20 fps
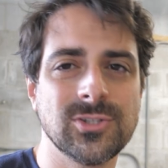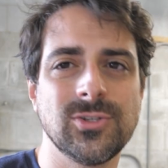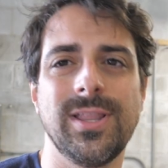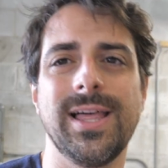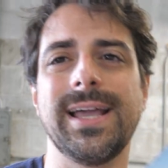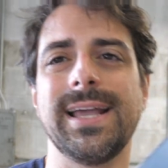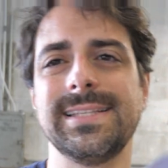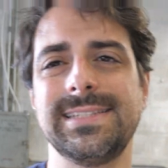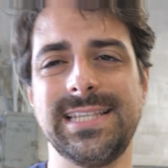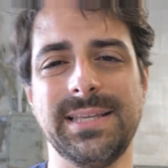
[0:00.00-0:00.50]
So
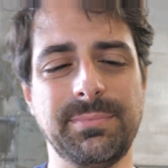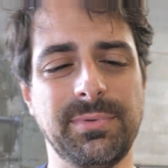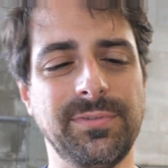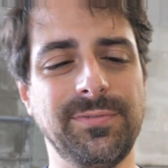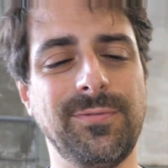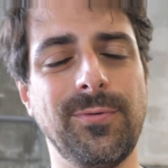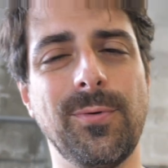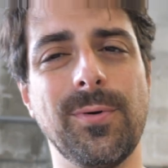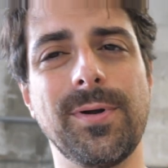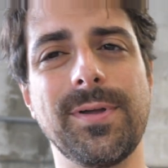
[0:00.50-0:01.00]
like I said
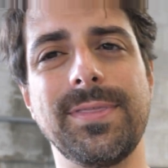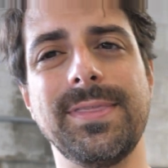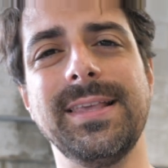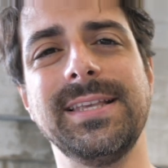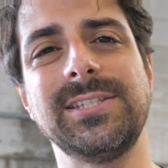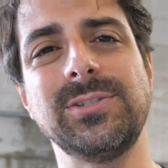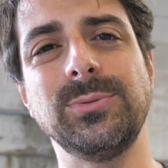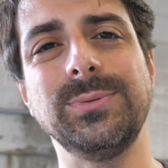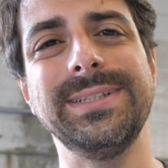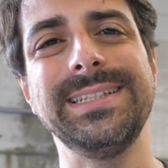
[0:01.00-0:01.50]
before,
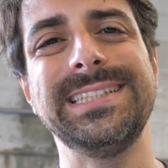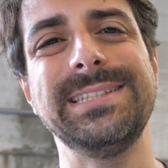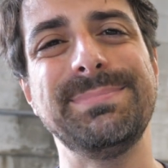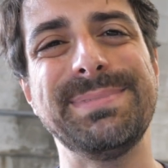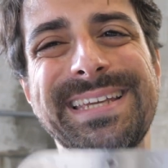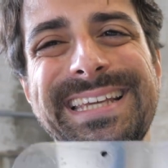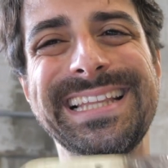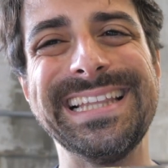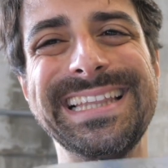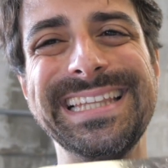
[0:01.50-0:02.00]
this will need to
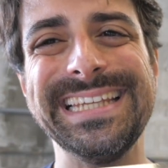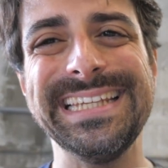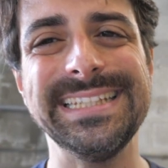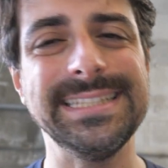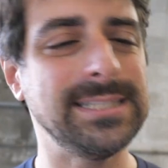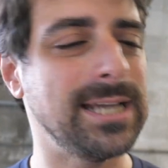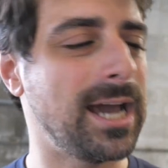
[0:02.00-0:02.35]
be cleaned